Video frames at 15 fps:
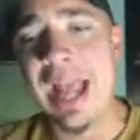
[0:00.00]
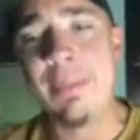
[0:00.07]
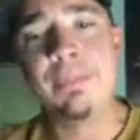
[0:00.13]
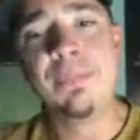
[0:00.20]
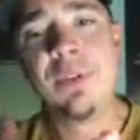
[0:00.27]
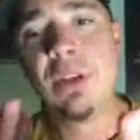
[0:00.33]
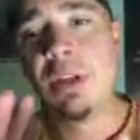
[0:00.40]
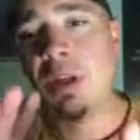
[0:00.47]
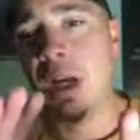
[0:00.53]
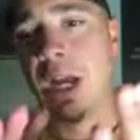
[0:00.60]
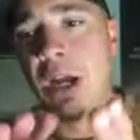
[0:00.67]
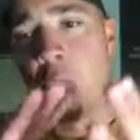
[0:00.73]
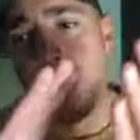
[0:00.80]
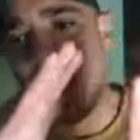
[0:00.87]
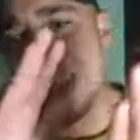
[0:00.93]
cap
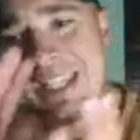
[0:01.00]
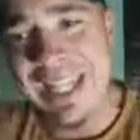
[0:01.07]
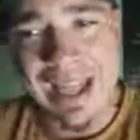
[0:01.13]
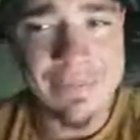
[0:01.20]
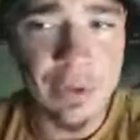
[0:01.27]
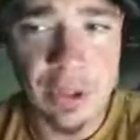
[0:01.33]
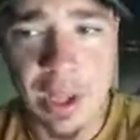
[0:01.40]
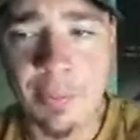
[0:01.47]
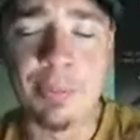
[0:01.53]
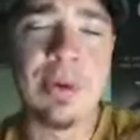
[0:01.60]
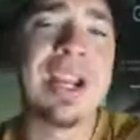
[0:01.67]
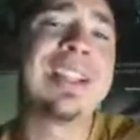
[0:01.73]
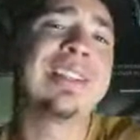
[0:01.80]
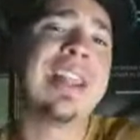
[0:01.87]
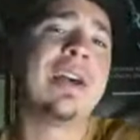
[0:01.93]
or a level, a
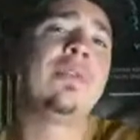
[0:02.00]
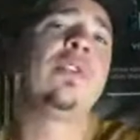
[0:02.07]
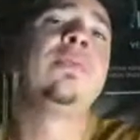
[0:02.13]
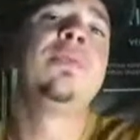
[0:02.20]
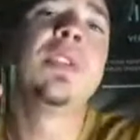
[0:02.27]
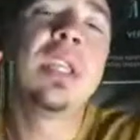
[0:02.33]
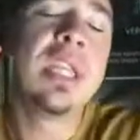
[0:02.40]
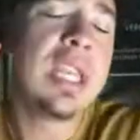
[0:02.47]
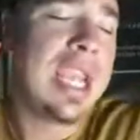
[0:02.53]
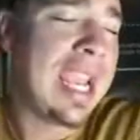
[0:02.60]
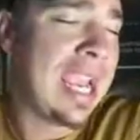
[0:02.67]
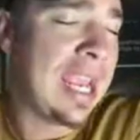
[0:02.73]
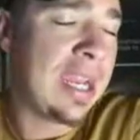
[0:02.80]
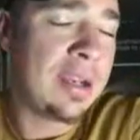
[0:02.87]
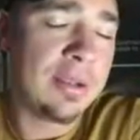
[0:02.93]
price level,
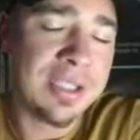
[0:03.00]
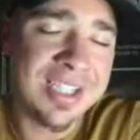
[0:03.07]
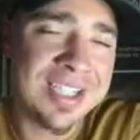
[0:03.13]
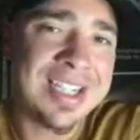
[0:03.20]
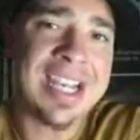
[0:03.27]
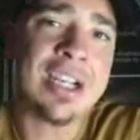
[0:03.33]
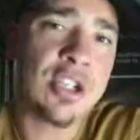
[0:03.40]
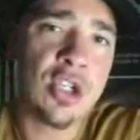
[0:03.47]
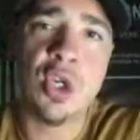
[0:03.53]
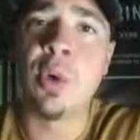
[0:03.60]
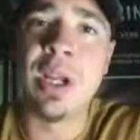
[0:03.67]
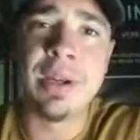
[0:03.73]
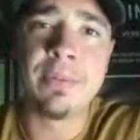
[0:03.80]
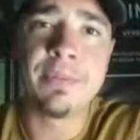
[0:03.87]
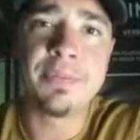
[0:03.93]
and stick
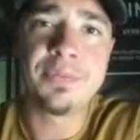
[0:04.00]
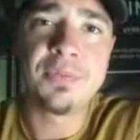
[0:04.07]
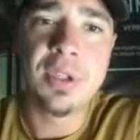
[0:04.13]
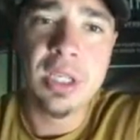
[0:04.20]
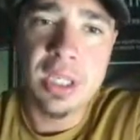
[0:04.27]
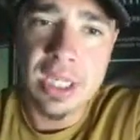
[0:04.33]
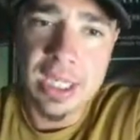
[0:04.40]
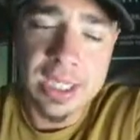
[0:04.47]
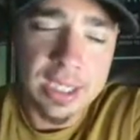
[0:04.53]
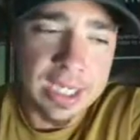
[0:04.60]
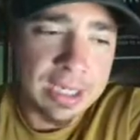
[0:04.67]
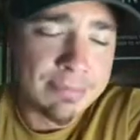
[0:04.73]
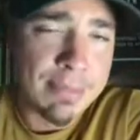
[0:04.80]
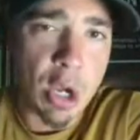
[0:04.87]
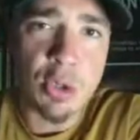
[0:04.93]
to it.
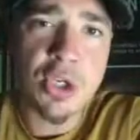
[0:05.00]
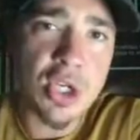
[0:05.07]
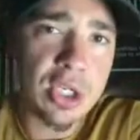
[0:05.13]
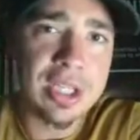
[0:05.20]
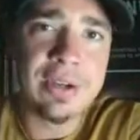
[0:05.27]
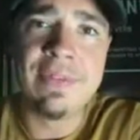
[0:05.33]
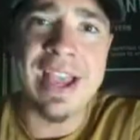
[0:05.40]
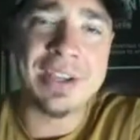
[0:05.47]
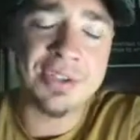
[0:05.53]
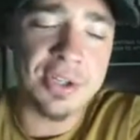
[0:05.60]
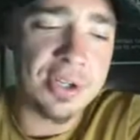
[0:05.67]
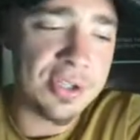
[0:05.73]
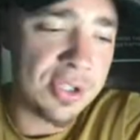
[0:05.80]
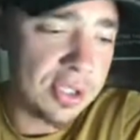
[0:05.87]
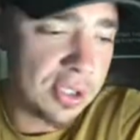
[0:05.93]
Emotional
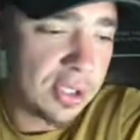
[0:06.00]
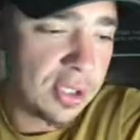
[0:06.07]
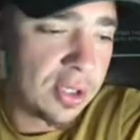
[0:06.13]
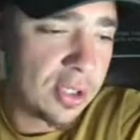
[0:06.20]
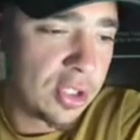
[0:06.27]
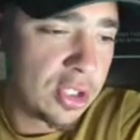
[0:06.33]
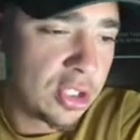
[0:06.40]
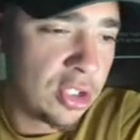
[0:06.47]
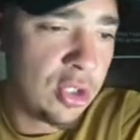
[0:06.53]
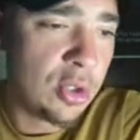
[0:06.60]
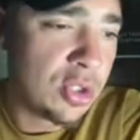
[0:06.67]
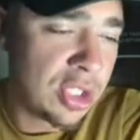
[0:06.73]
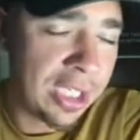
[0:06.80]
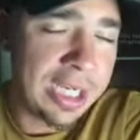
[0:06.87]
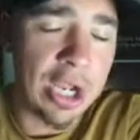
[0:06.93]
investors
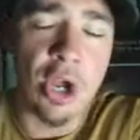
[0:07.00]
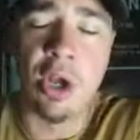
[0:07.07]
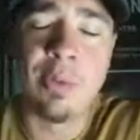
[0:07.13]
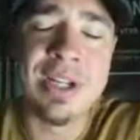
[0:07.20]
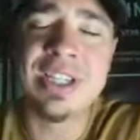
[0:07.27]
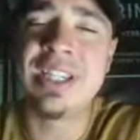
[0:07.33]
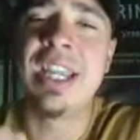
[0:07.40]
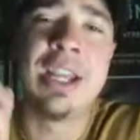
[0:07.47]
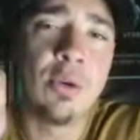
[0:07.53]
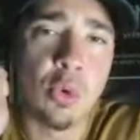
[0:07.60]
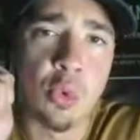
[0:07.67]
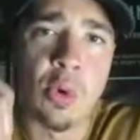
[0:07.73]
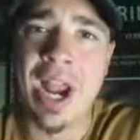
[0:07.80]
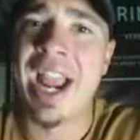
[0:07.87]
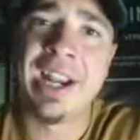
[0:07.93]
usually always get
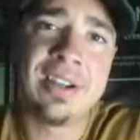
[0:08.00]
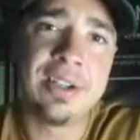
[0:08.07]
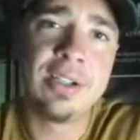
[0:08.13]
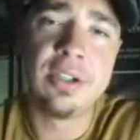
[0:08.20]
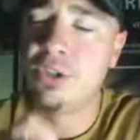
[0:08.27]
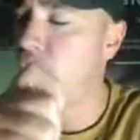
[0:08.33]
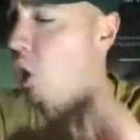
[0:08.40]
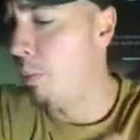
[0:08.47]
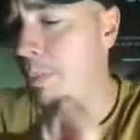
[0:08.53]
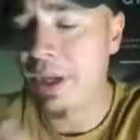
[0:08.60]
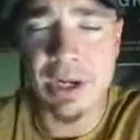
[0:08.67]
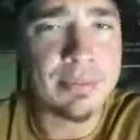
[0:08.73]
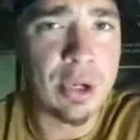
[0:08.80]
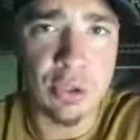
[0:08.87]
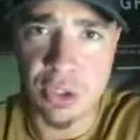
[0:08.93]
wrecked. Don't be
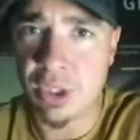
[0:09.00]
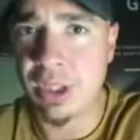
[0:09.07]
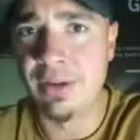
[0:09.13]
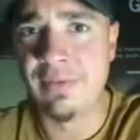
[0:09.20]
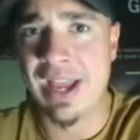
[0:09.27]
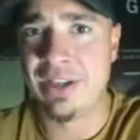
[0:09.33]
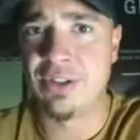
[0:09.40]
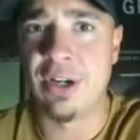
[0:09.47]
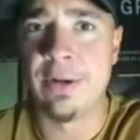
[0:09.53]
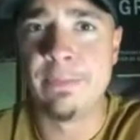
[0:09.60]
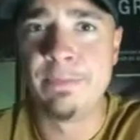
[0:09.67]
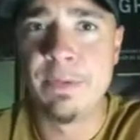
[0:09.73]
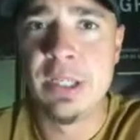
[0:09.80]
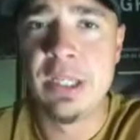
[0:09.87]
an emotional investor.